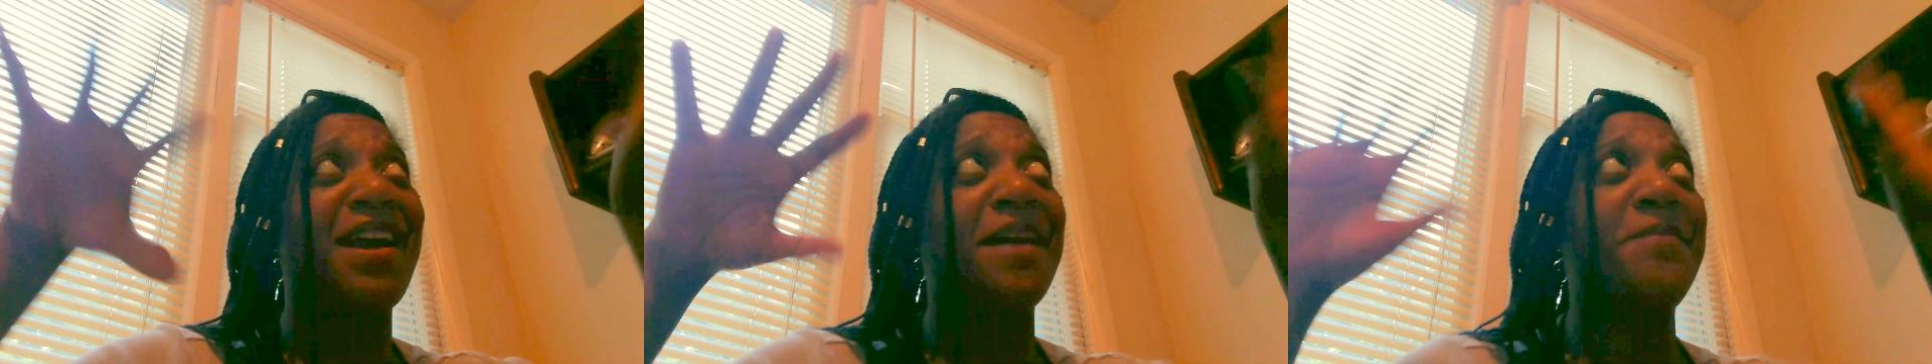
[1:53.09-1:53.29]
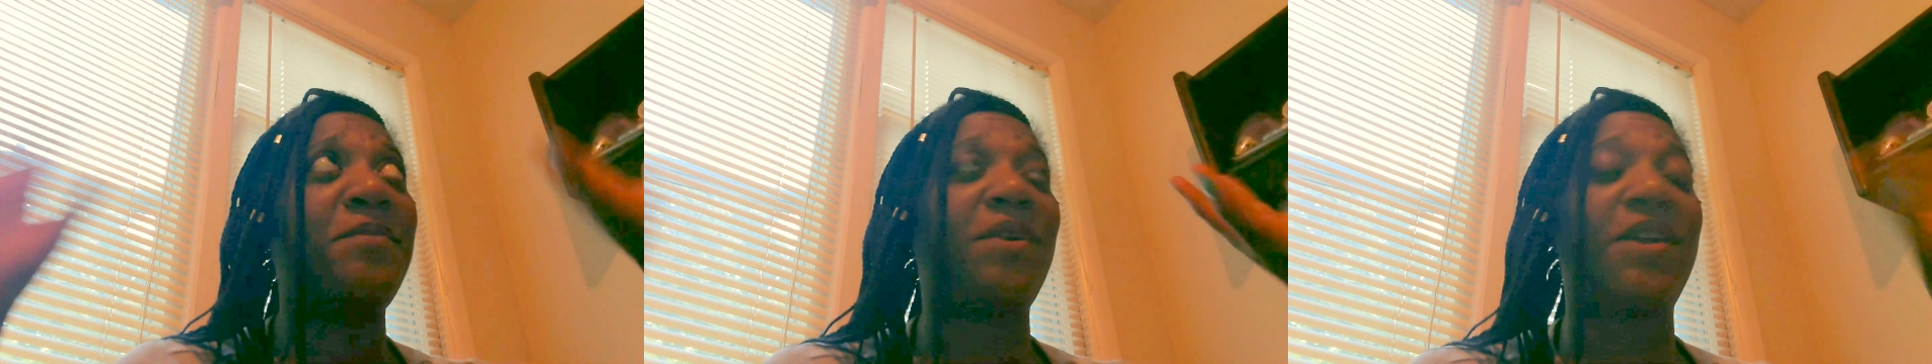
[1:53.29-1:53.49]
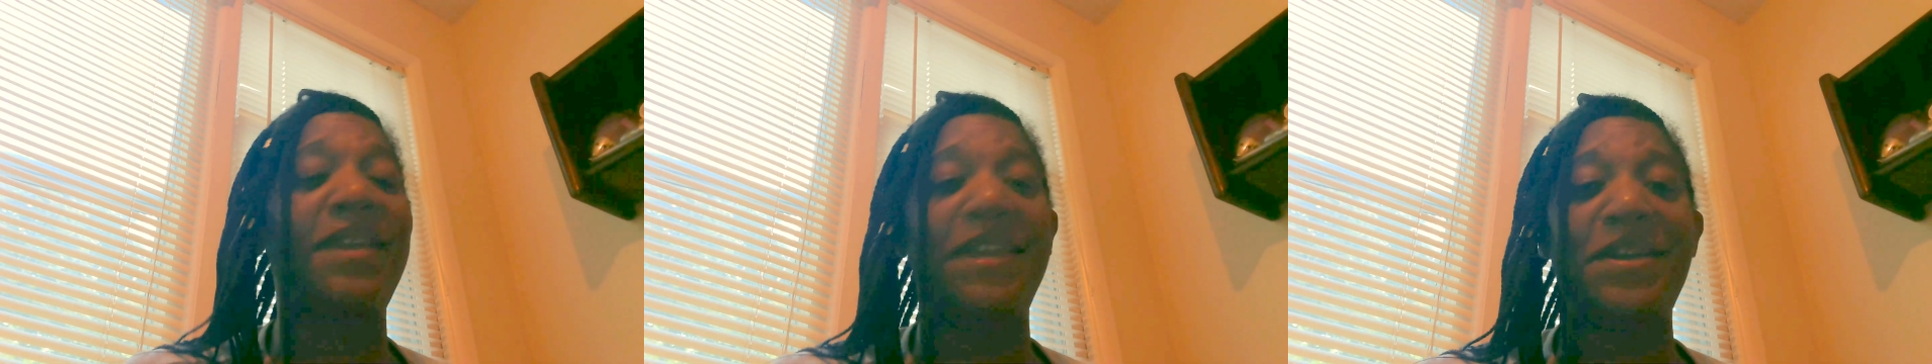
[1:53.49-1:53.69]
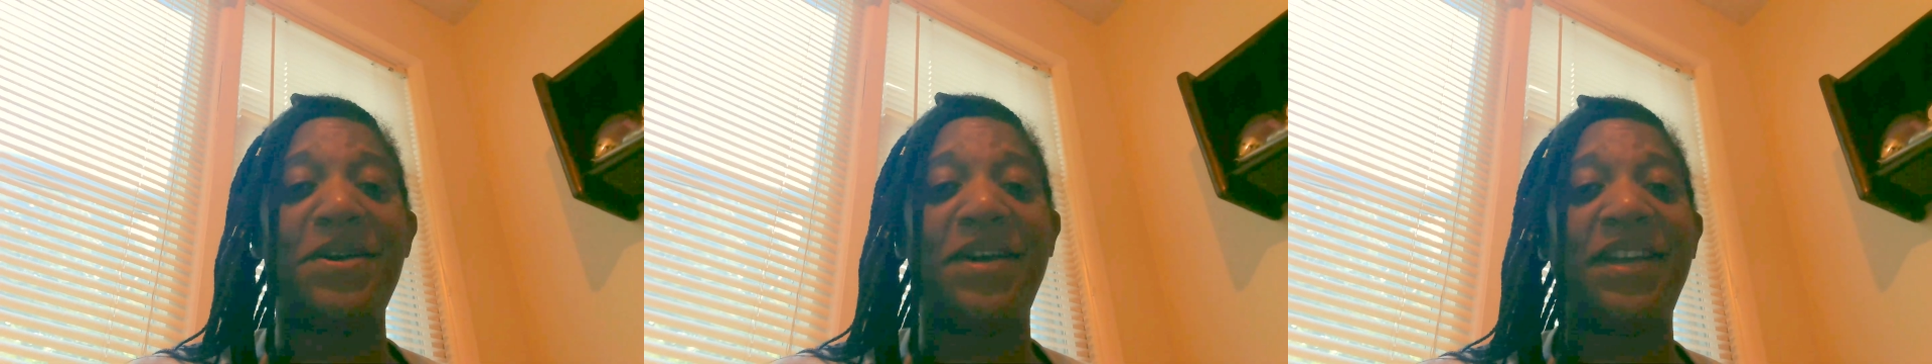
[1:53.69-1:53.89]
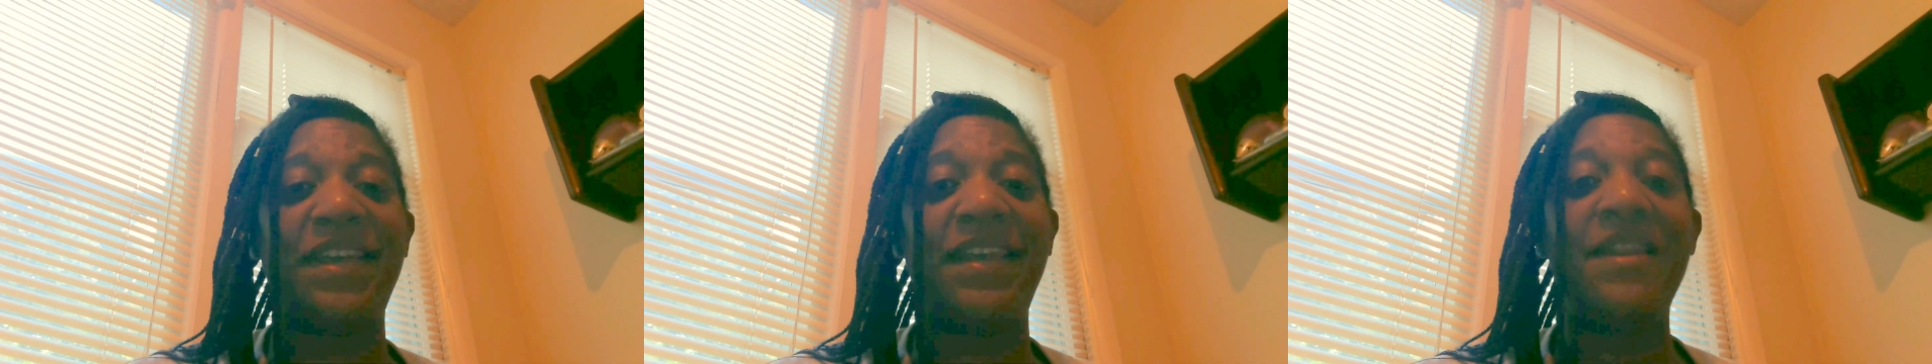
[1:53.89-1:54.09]
I'm working
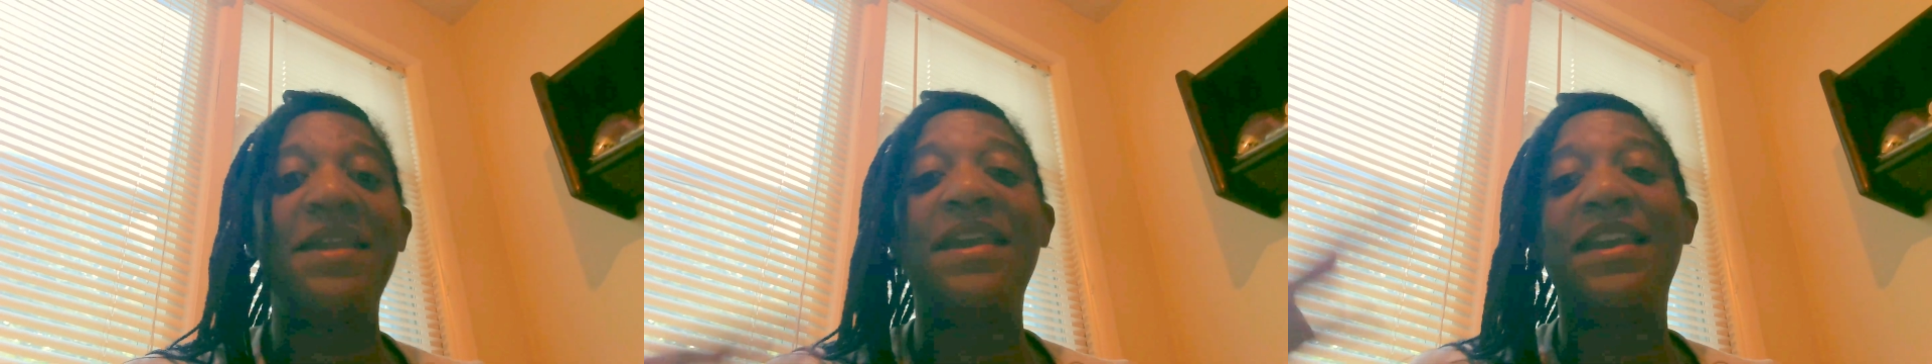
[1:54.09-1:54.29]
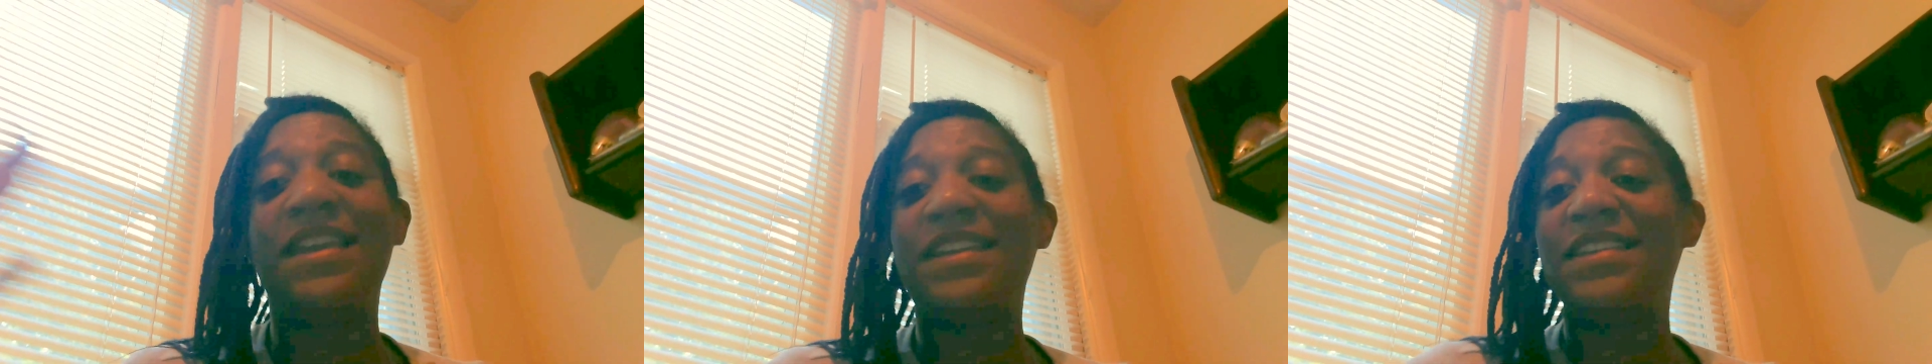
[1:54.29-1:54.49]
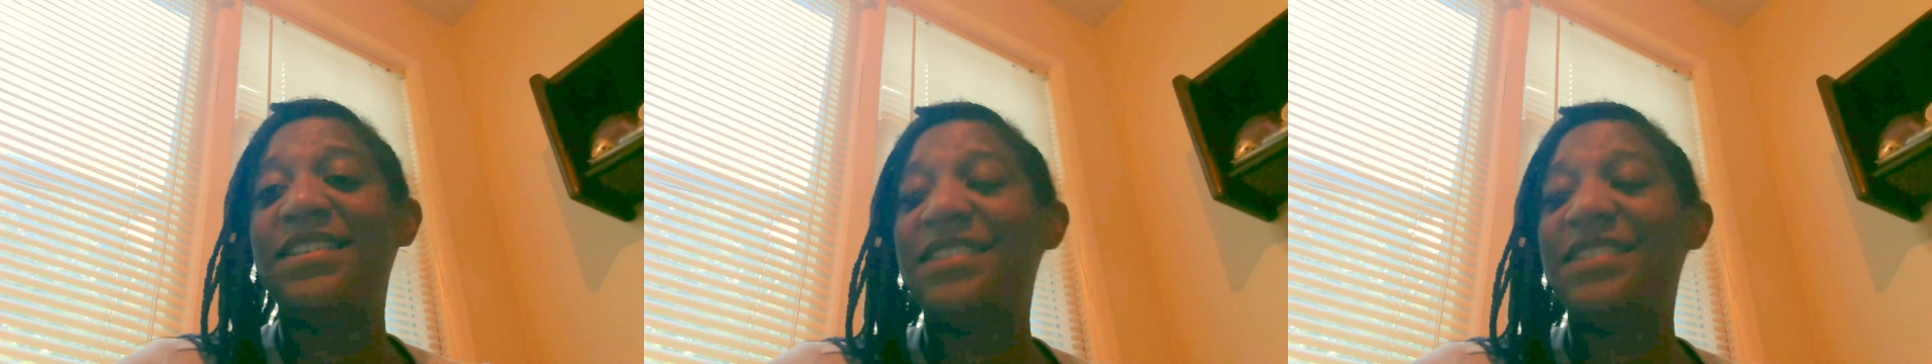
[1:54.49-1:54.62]
on it. it the